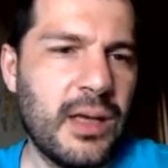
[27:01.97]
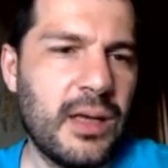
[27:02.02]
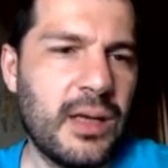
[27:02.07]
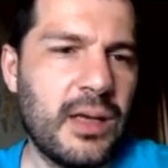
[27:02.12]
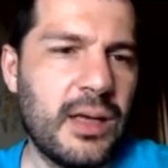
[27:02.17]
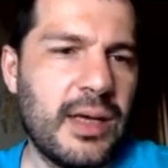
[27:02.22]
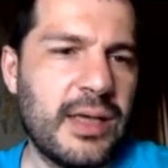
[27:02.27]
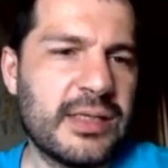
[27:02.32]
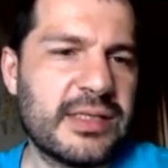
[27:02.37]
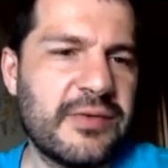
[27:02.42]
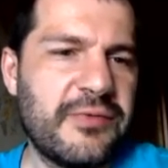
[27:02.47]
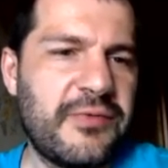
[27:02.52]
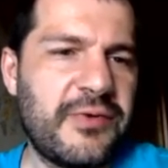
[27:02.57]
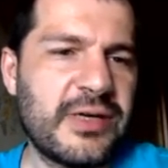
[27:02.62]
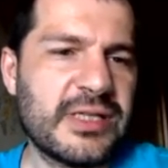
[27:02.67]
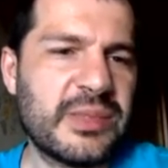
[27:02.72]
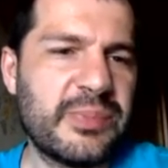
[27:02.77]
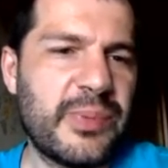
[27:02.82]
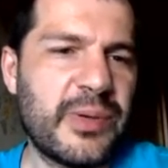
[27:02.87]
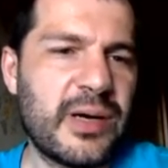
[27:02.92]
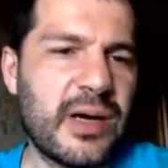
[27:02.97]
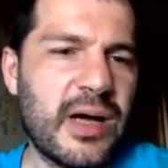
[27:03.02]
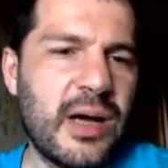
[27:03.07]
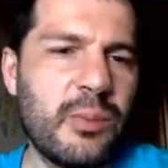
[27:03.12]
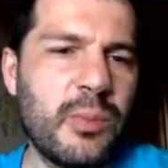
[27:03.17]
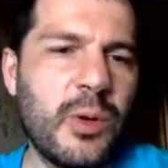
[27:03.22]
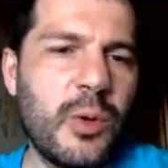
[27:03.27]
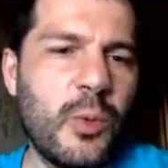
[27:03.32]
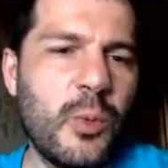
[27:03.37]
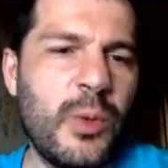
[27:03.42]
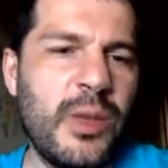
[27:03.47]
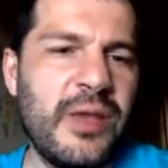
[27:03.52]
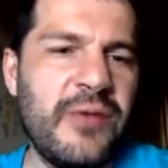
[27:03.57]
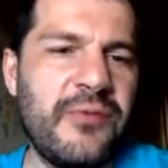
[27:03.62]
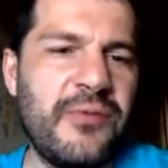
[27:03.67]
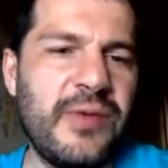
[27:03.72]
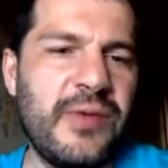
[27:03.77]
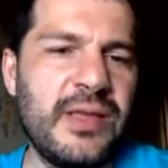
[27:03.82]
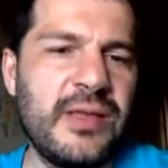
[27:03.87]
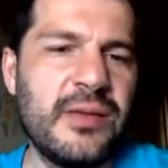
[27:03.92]
As a first param, we
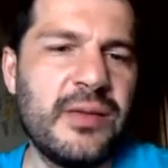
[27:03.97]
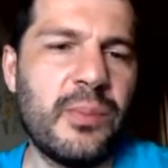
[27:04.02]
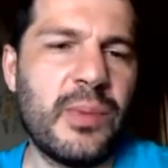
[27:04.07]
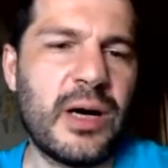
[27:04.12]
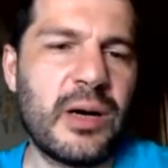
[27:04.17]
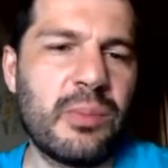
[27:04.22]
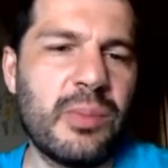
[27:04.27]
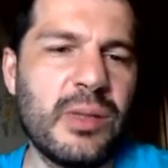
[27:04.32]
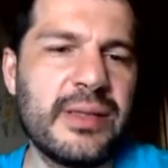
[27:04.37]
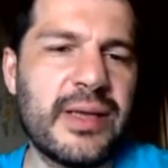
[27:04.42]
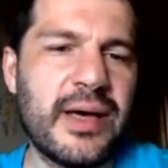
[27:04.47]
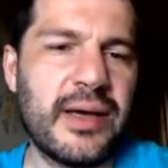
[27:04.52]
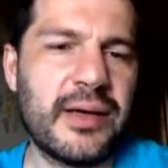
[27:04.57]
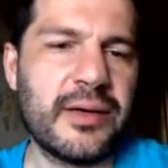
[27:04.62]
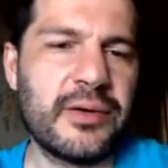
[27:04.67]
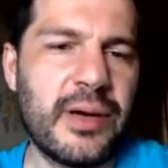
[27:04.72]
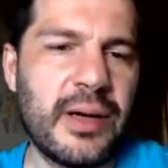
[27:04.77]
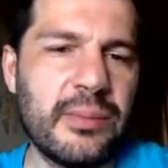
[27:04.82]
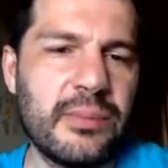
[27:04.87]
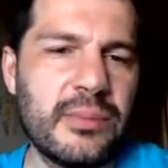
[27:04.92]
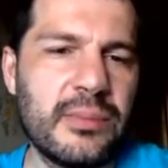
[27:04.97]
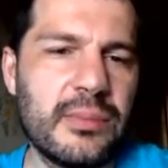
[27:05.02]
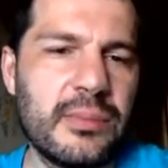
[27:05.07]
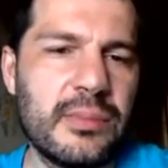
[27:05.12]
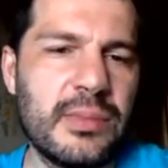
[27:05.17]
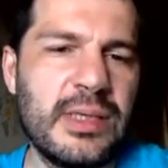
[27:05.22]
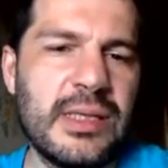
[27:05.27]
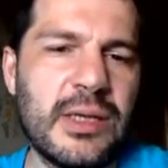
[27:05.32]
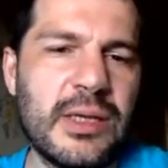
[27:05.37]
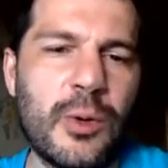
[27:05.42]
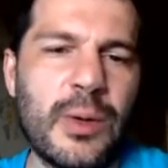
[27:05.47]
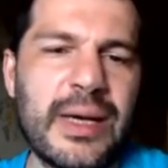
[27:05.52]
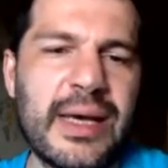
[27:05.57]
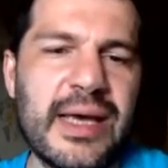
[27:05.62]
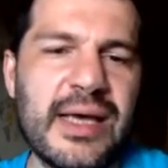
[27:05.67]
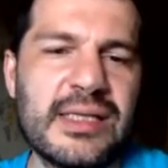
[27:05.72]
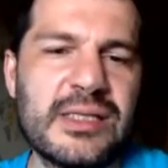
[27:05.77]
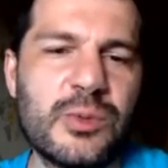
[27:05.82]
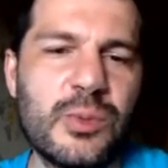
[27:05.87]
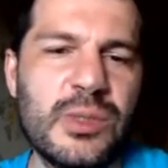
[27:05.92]
feed marble diagram. In our
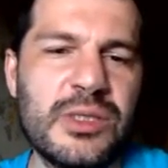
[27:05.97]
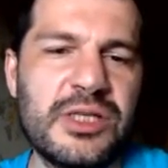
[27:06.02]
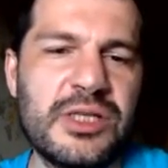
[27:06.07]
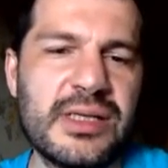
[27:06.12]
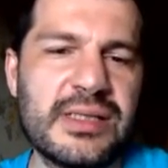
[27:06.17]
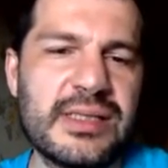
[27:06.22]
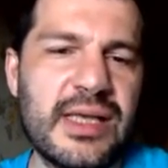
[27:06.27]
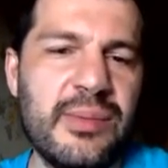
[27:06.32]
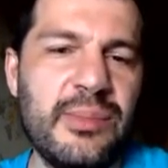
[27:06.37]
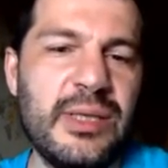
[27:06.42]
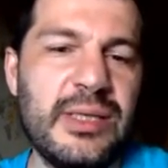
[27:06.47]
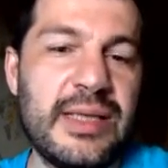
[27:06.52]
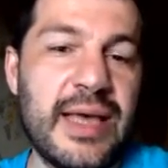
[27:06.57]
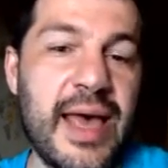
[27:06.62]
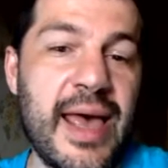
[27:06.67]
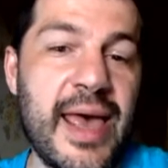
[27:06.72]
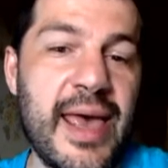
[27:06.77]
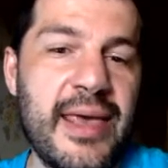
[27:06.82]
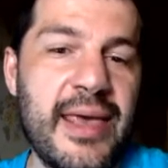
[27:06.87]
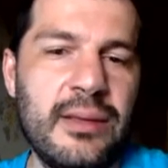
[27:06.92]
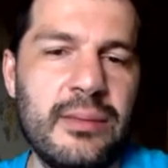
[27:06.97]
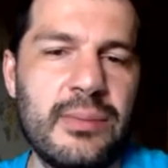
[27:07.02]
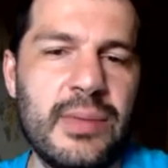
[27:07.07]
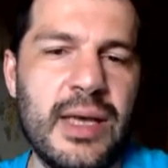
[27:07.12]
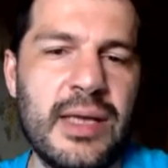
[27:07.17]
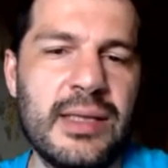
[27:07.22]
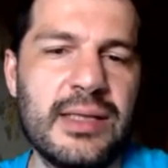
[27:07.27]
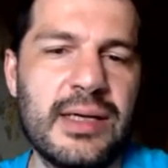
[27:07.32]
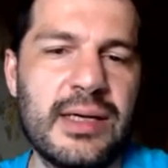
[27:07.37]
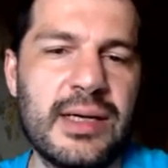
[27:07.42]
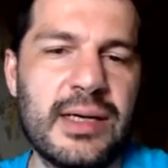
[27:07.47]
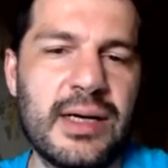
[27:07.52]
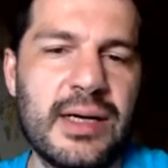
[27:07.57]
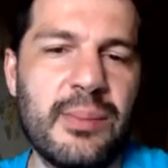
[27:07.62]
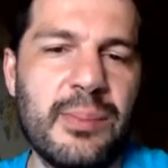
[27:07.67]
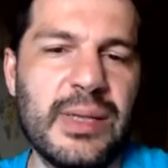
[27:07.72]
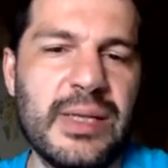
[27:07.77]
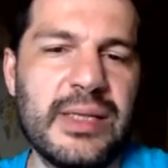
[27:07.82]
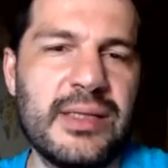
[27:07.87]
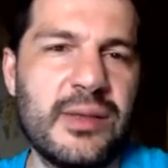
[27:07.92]
case, we just emit A and
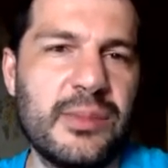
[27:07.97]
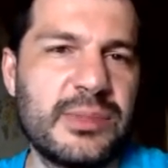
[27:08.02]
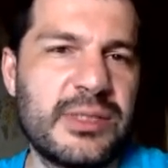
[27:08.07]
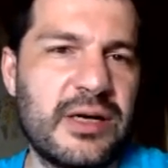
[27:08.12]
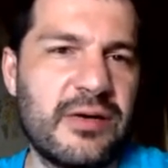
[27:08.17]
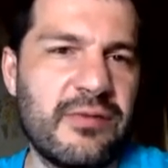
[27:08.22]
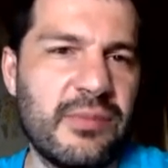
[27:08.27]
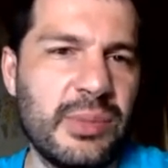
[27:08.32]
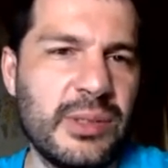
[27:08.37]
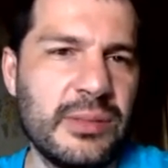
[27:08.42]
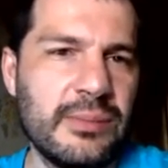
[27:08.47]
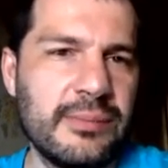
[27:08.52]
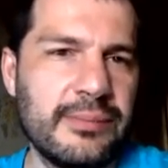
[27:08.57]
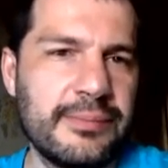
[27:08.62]
complete observable.